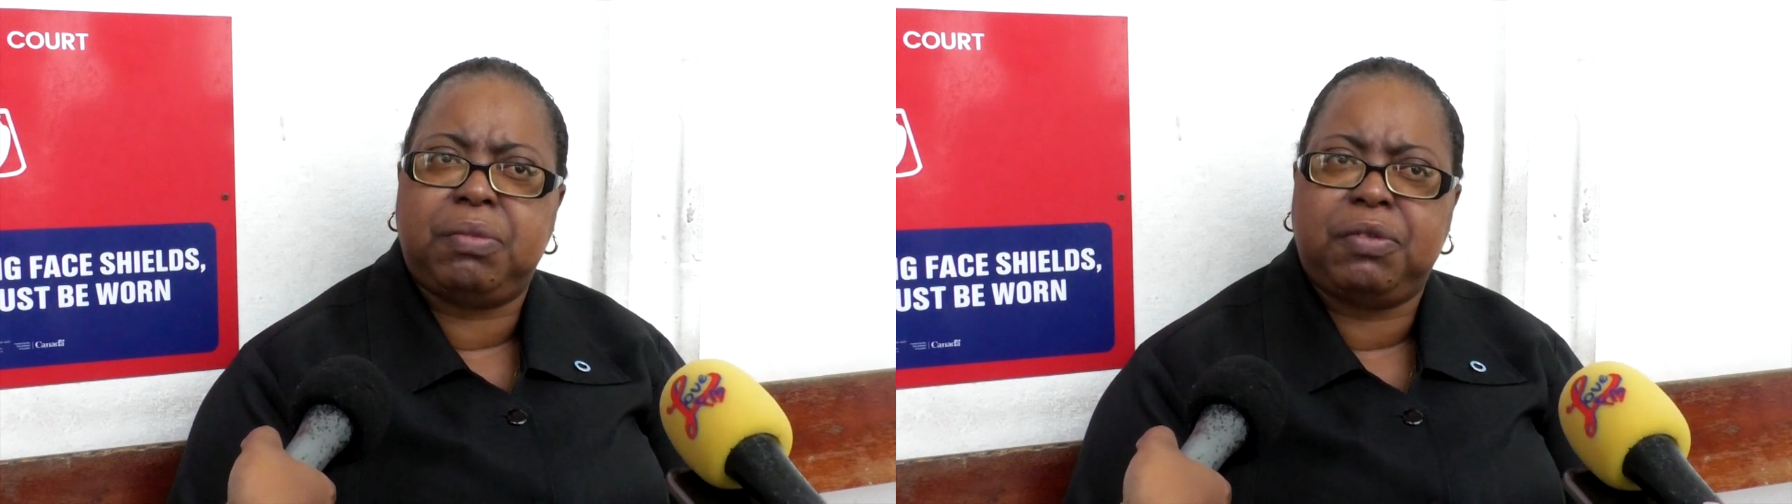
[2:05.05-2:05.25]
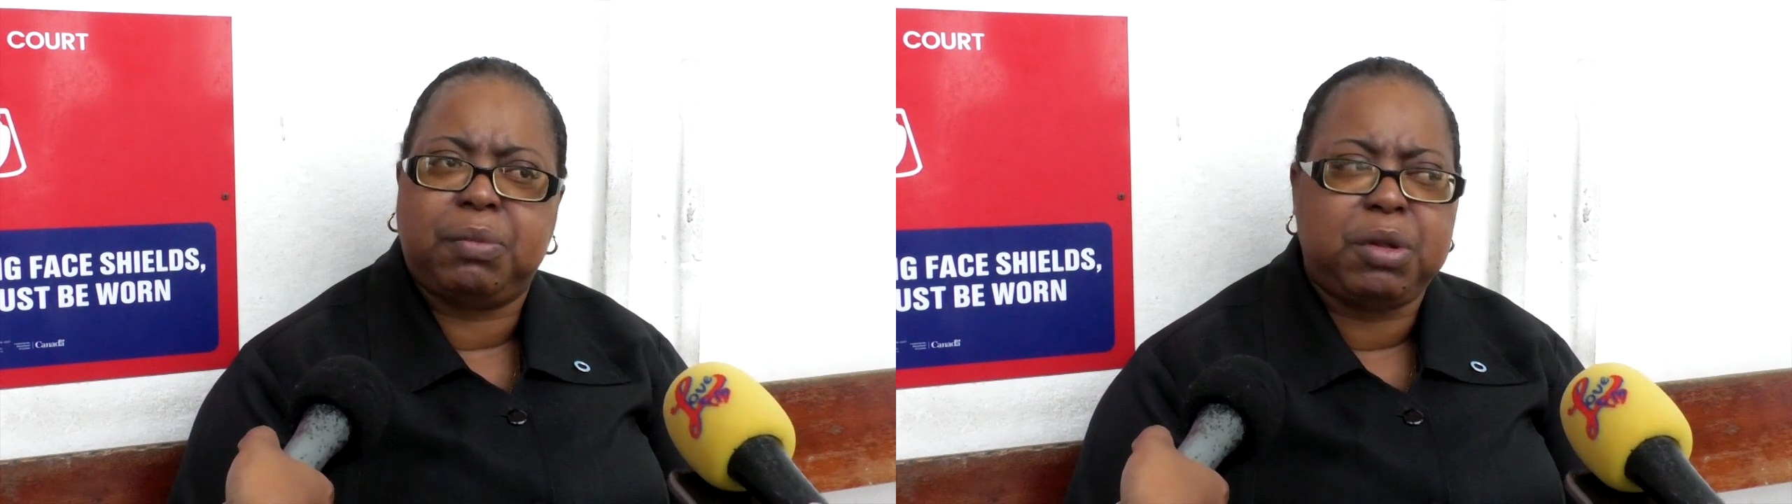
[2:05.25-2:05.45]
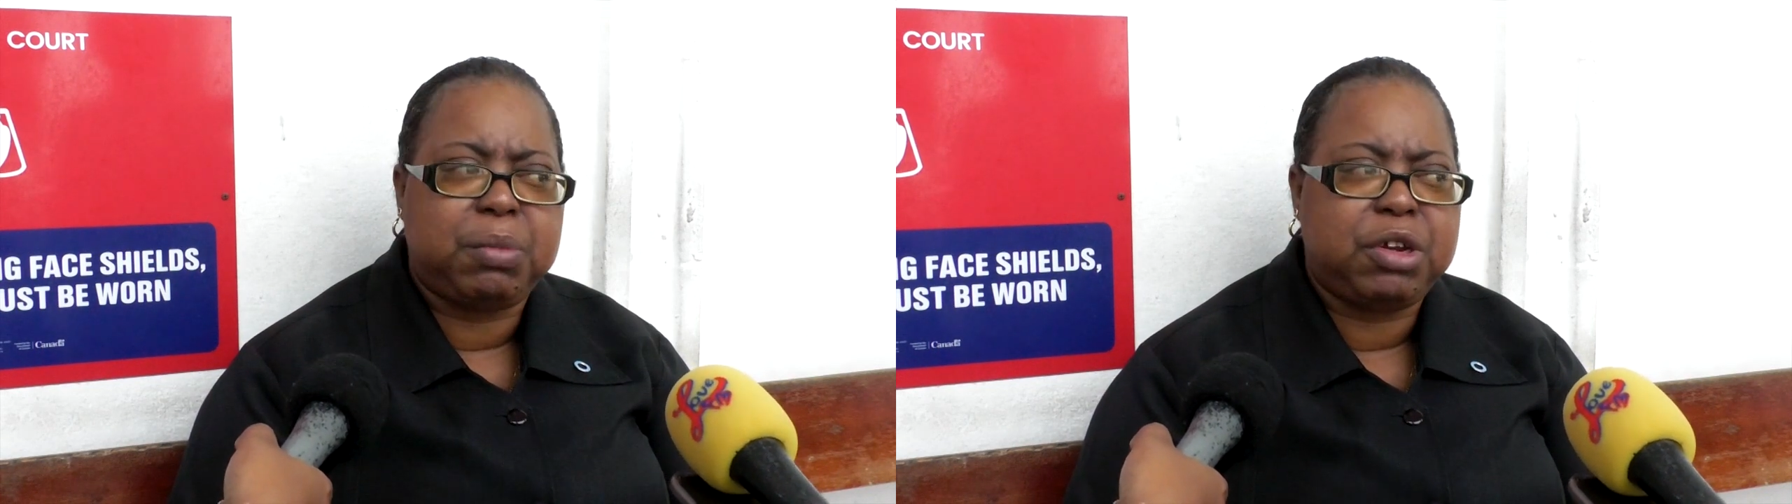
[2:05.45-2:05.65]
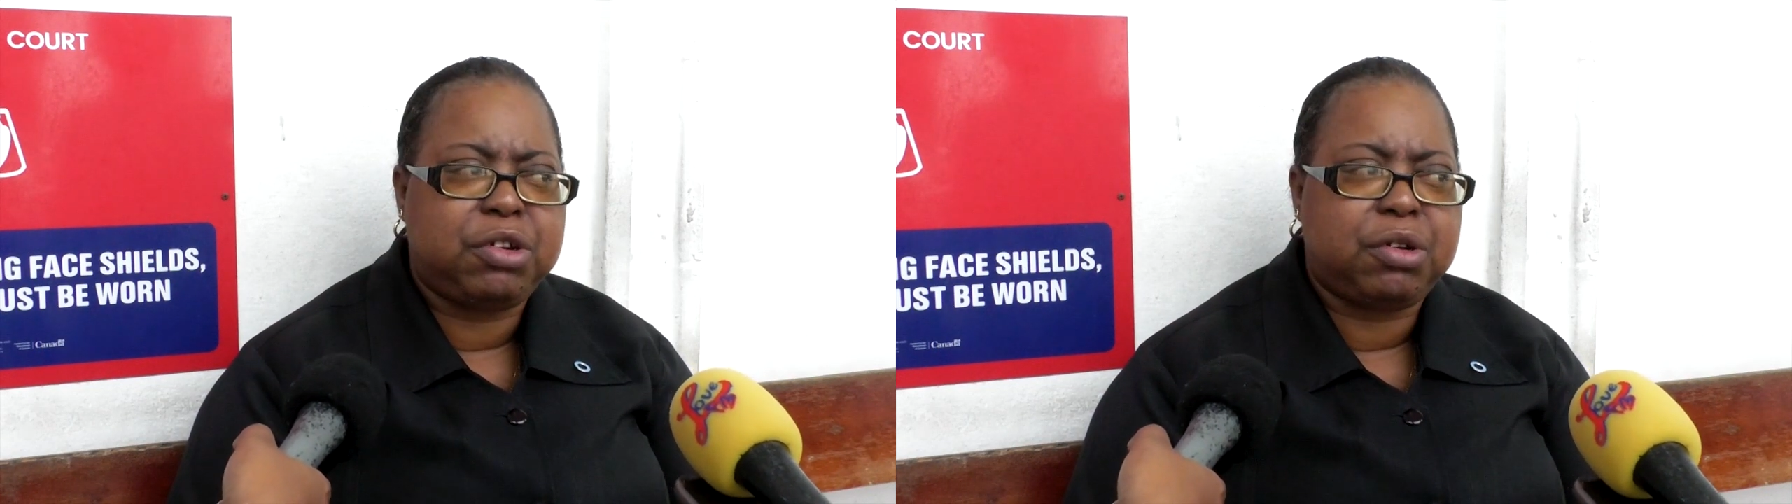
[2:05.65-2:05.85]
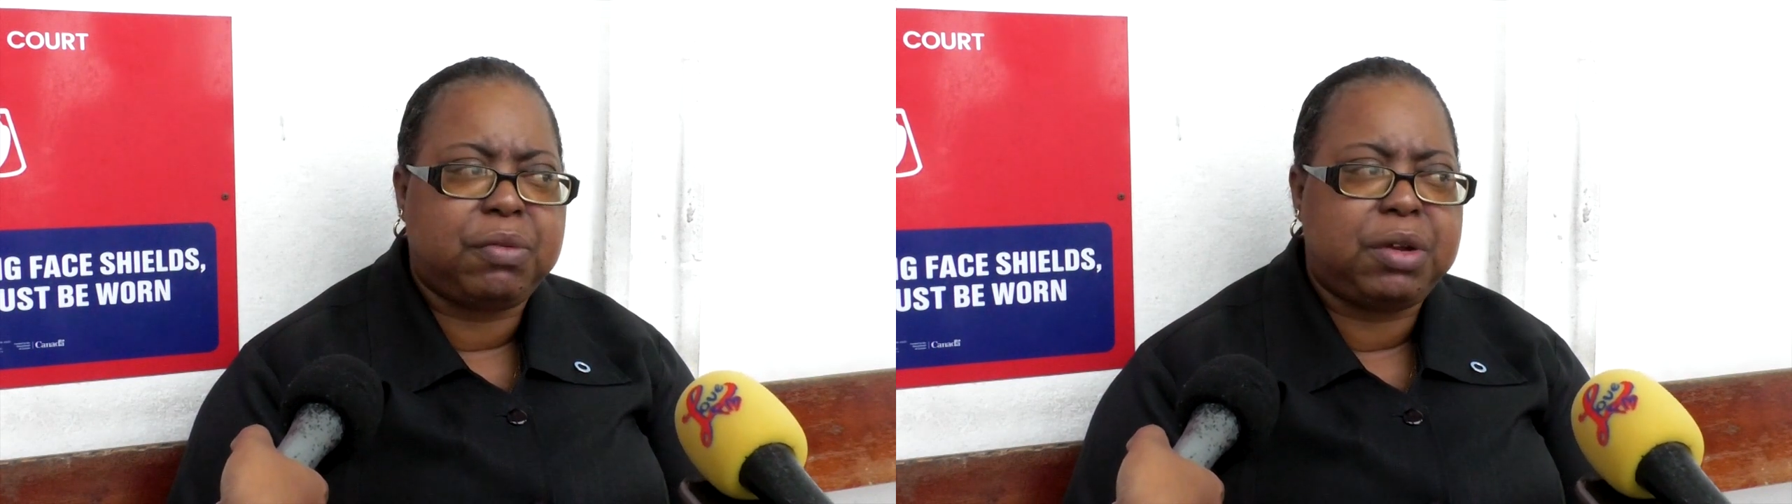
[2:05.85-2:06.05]
the
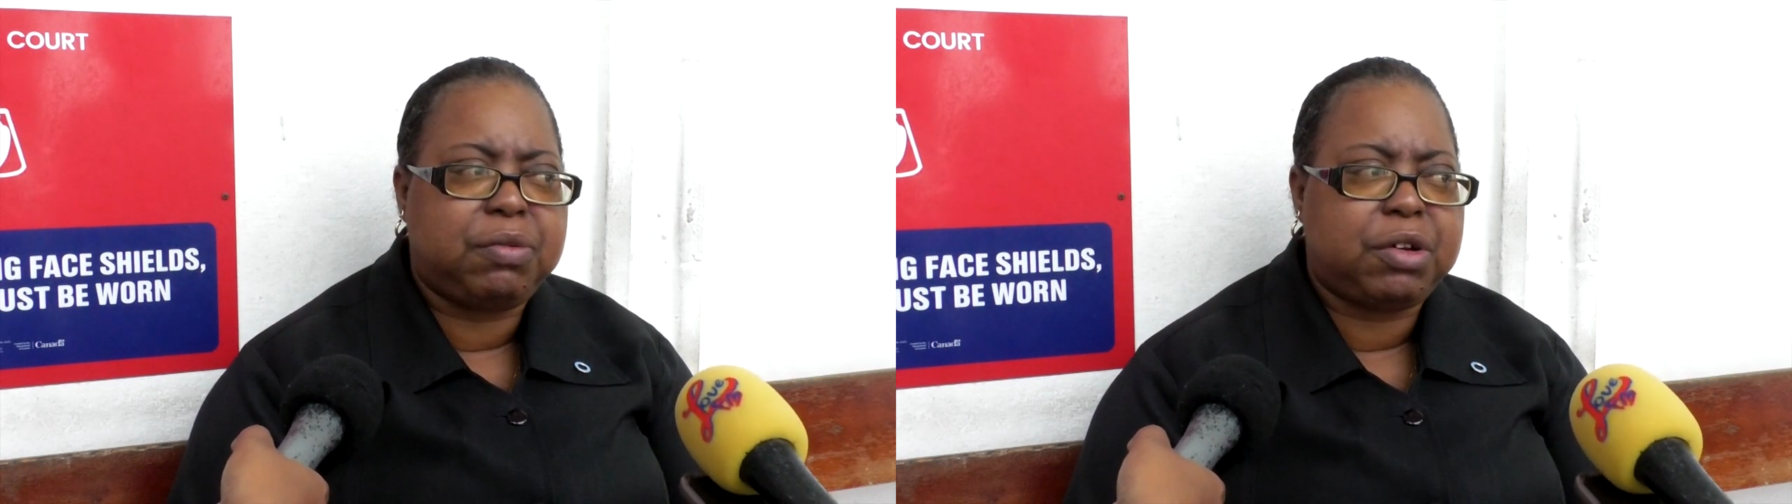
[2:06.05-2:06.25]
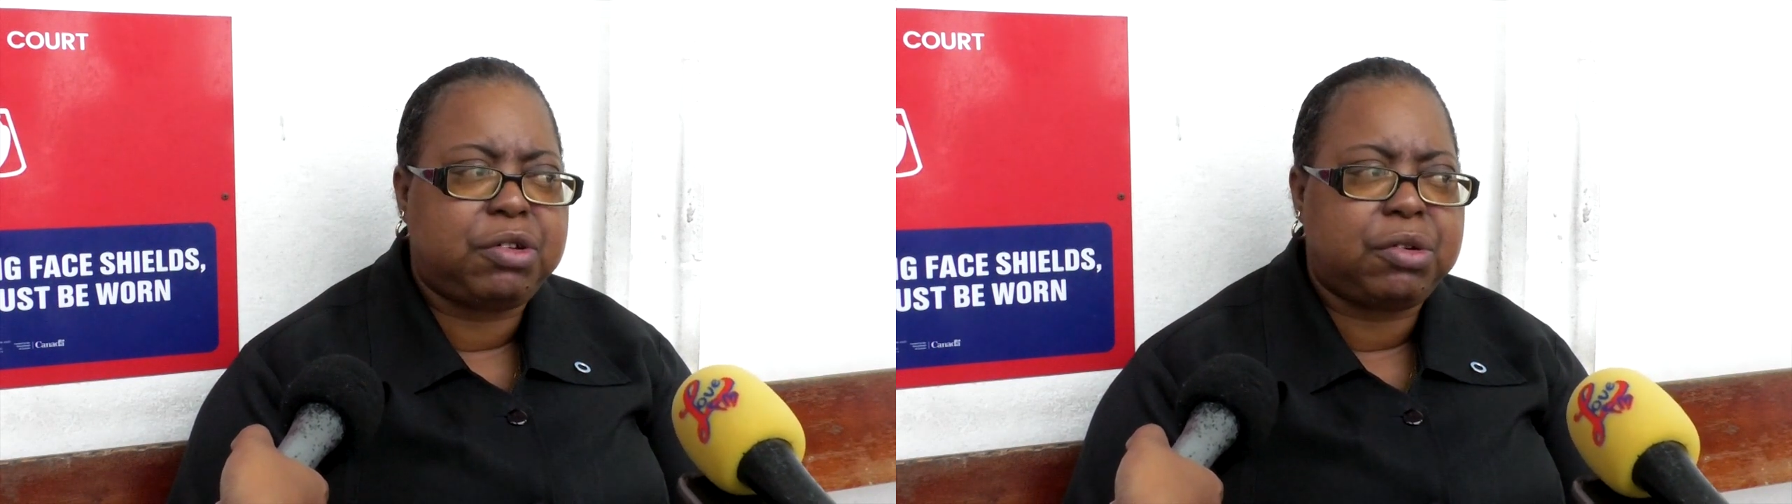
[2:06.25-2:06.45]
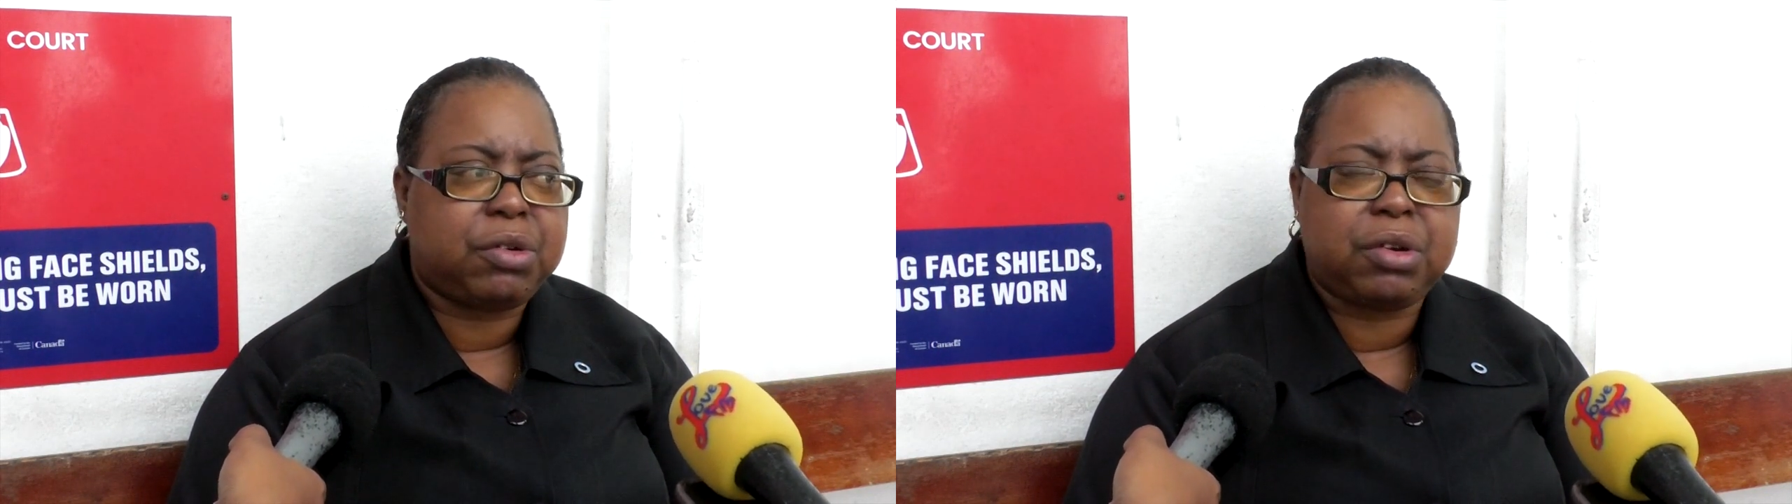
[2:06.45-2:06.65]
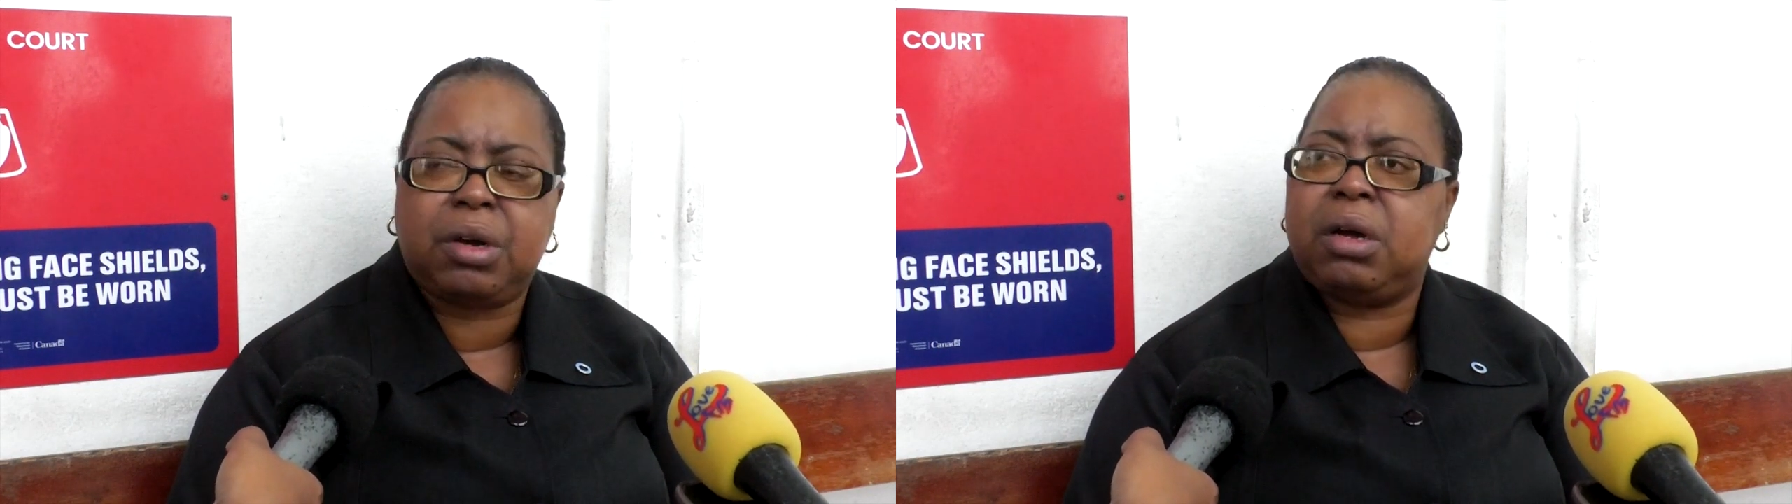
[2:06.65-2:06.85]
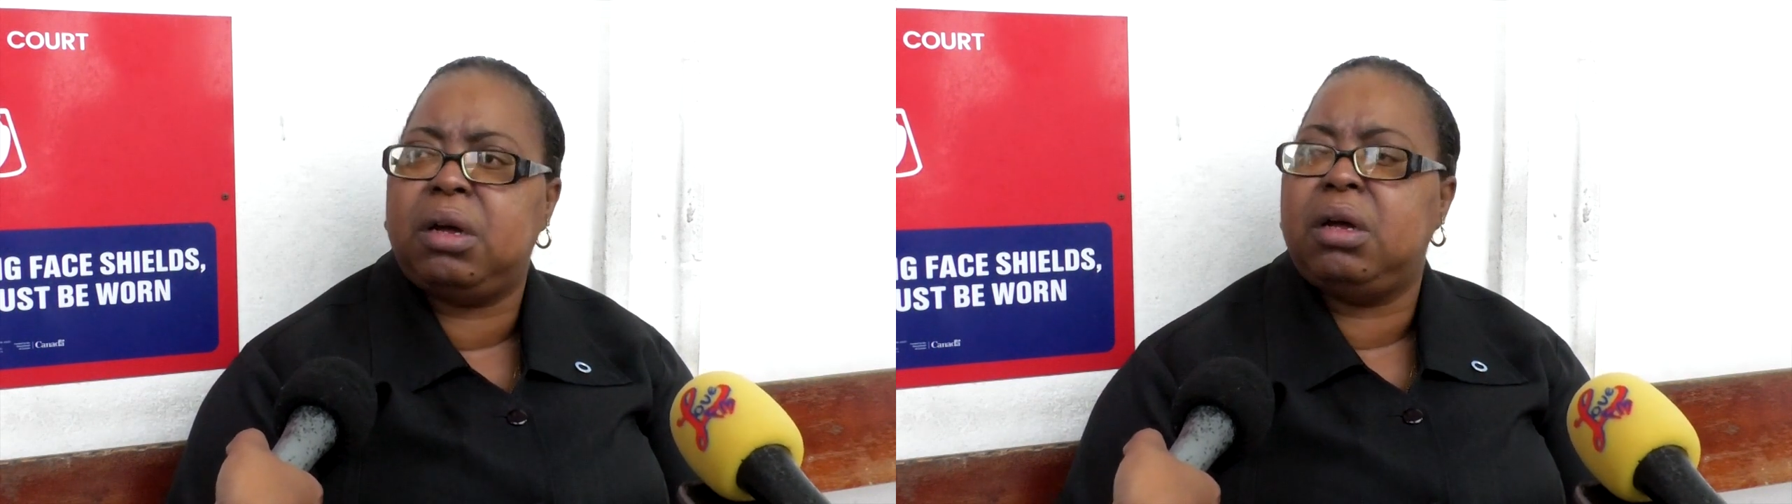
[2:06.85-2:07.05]
Ministry of
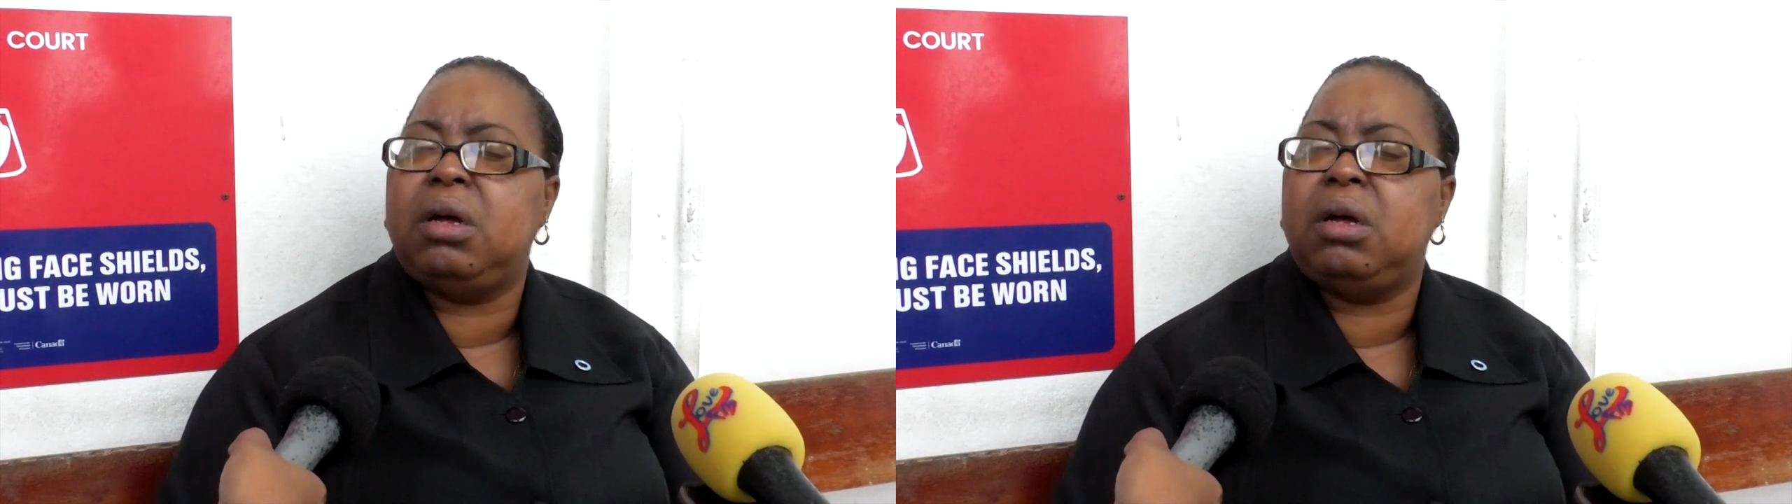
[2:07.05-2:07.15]
Infrastructure